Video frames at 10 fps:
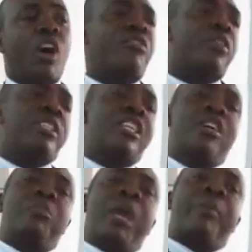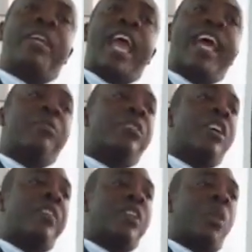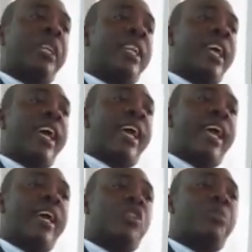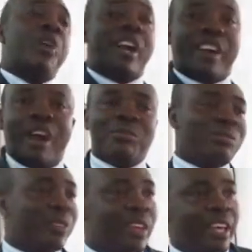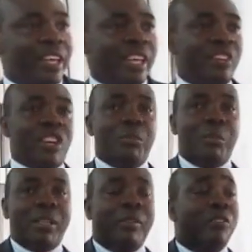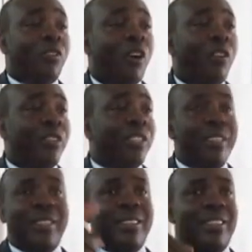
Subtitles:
Obviously, maybe the head himself has committed a superior crime. He himself must have been involved in